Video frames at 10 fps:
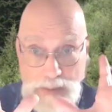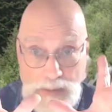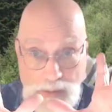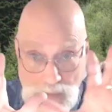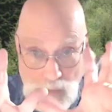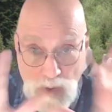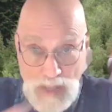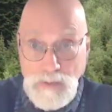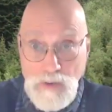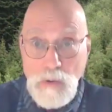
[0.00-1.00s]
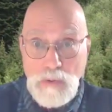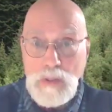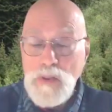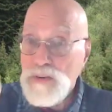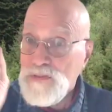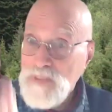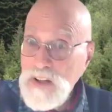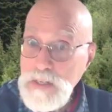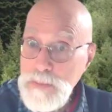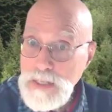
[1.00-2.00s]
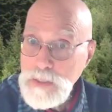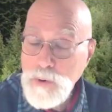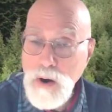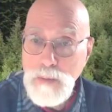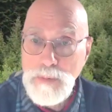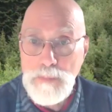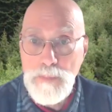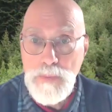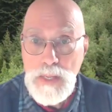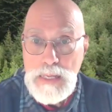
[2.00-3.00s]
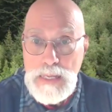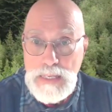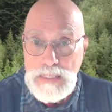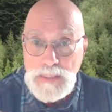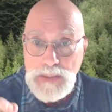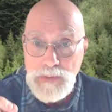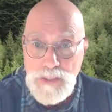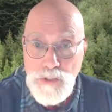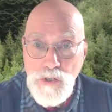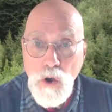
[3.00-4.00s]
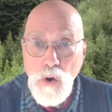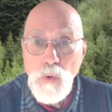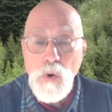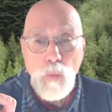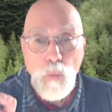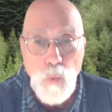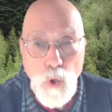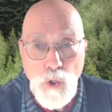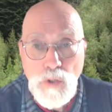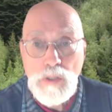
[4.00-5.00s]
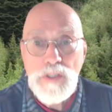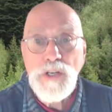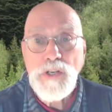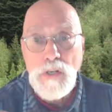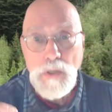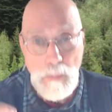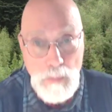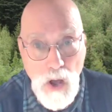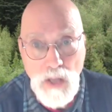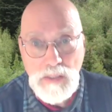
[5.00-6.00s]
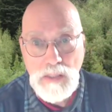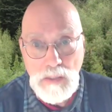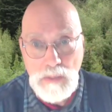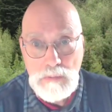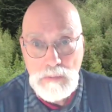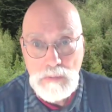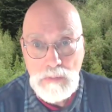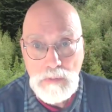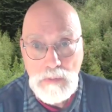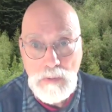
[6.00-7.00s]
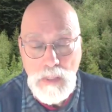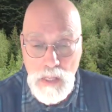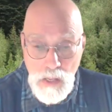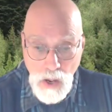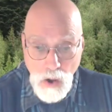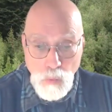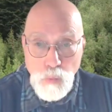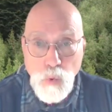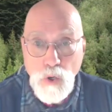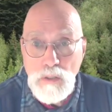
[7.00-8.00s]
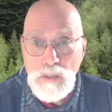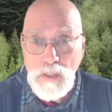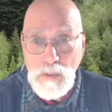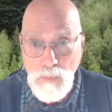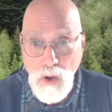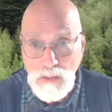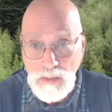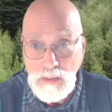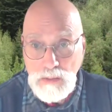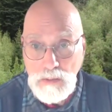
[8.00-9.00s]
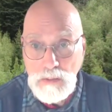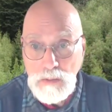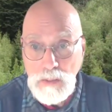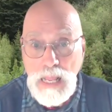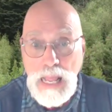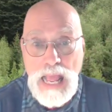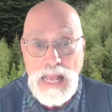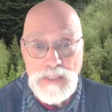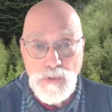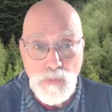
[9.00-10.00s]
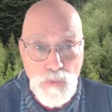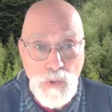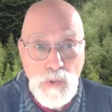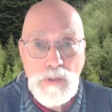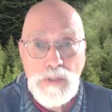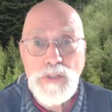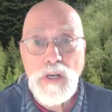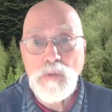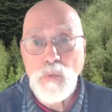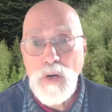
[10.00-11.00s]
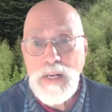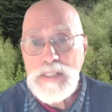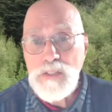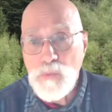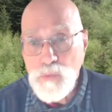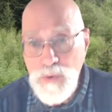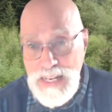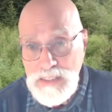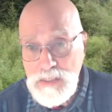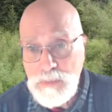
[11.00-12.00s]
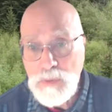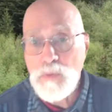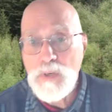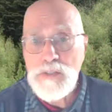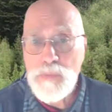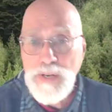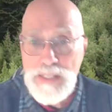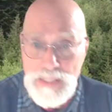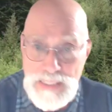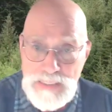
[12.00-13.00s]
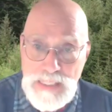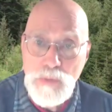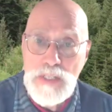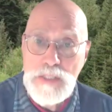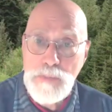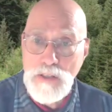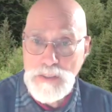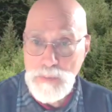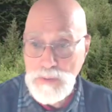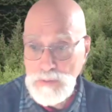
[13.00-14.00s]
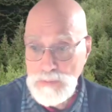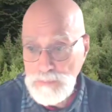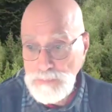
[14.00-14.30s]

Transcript: this is well known, the fundamental problem is that there is no world model. A world model has rules on what is reasonable, what is realistic, what is possible.